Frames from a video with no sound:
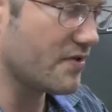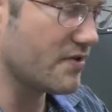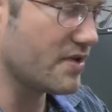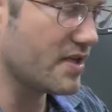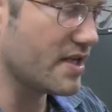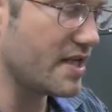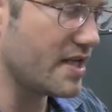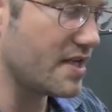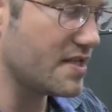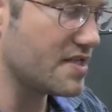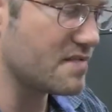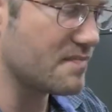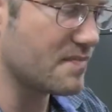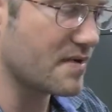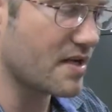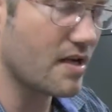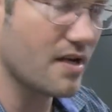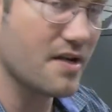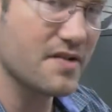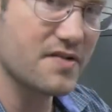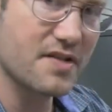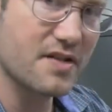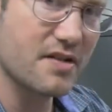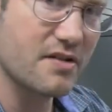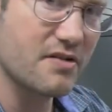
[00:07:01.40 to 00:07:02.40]
leads,
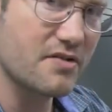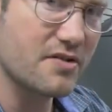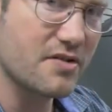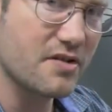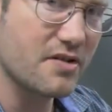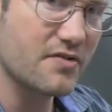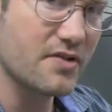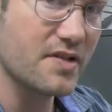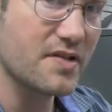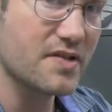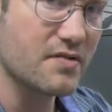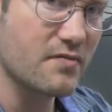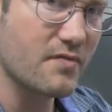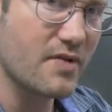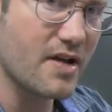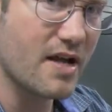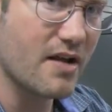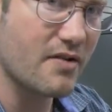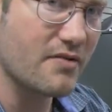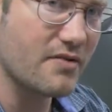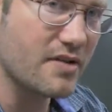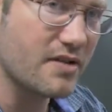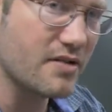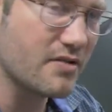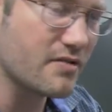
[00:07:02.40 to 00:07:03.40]
because you turn these
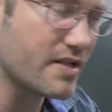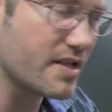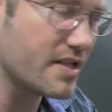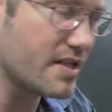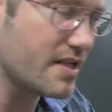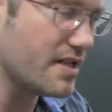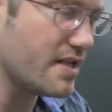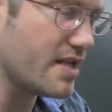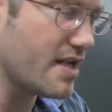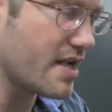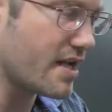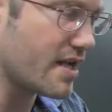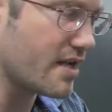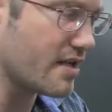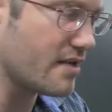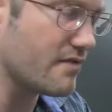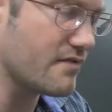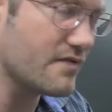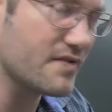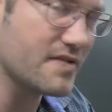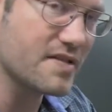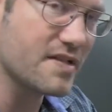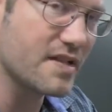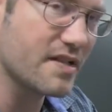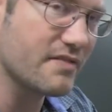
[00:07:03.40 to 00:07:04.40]
around, you'll get a negative
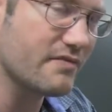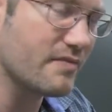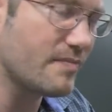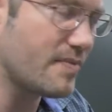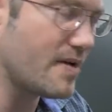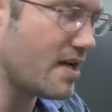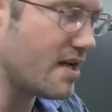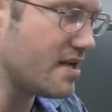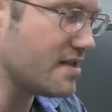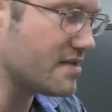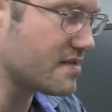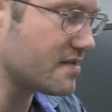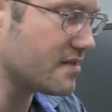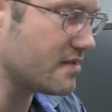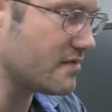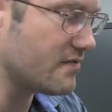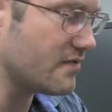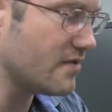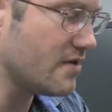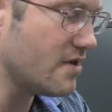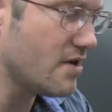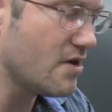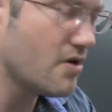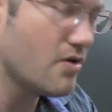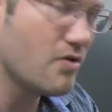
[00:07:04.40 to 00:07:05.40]
instead of a
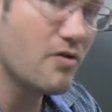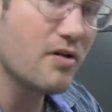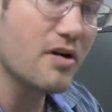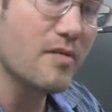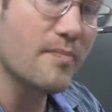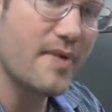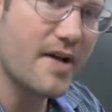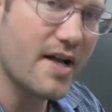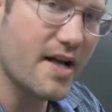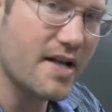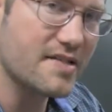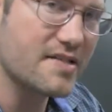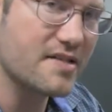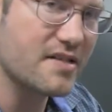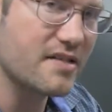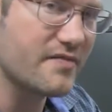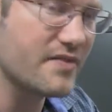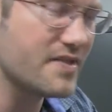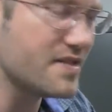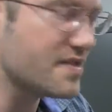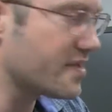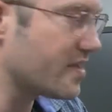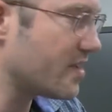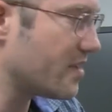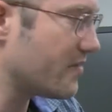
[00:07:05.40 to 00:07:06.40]
positive, or a positive
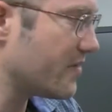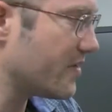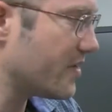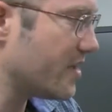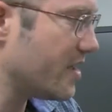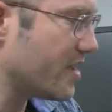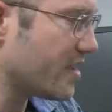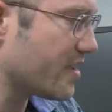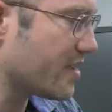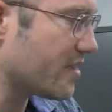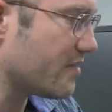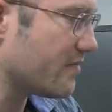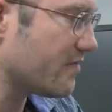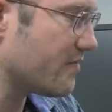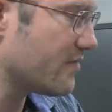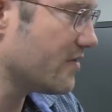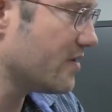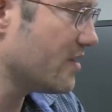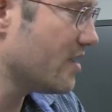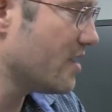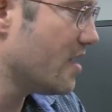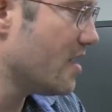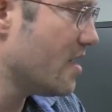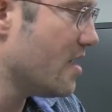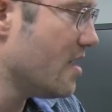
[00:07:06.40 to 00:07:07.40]
instead of a negative.
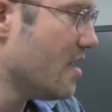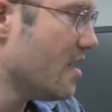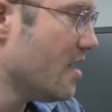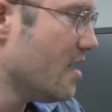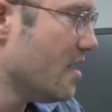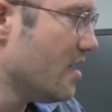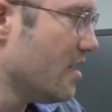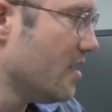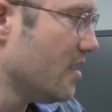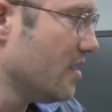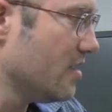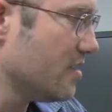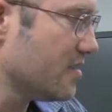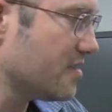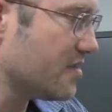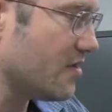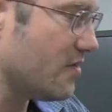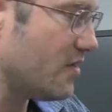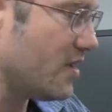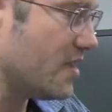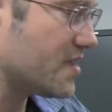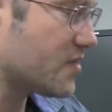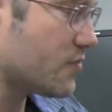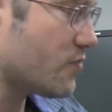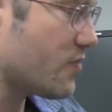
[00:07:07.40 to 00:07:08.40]
So
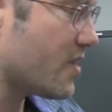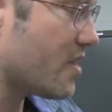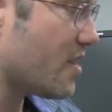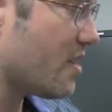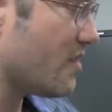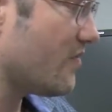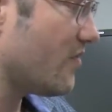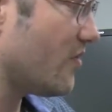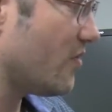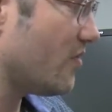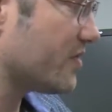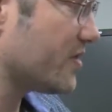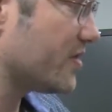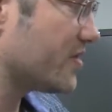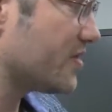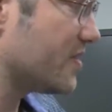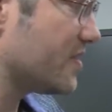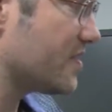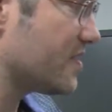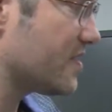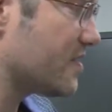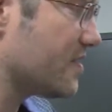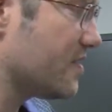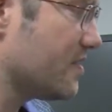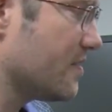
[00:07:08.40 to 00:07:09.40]
let's read our
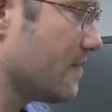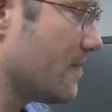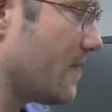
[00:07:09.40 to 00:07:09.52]
voltages